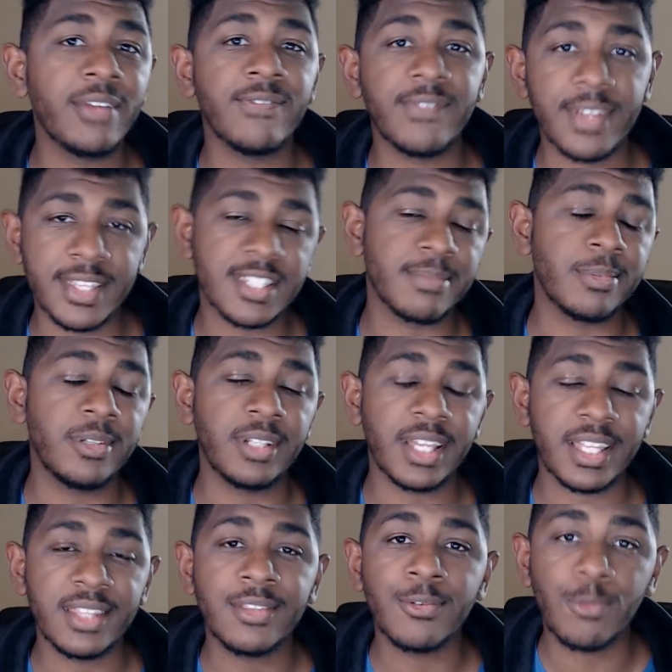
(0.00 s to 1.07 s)
visible
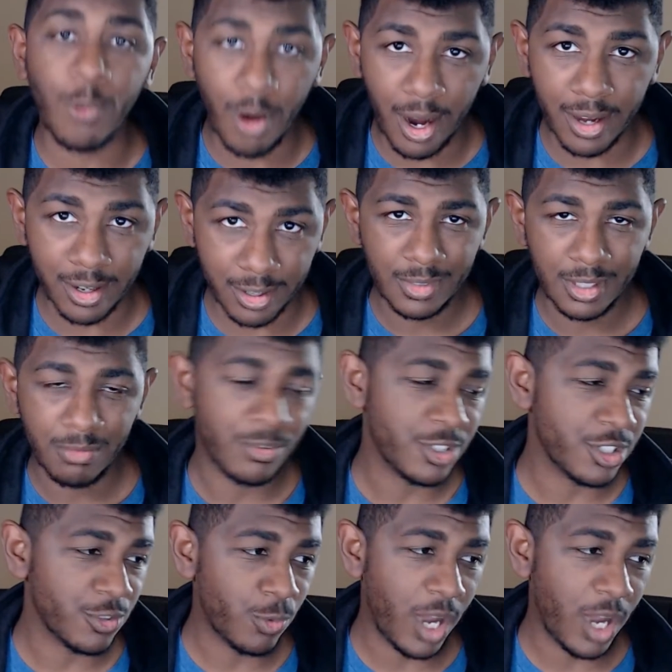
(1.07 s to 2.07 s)
in the water, which is why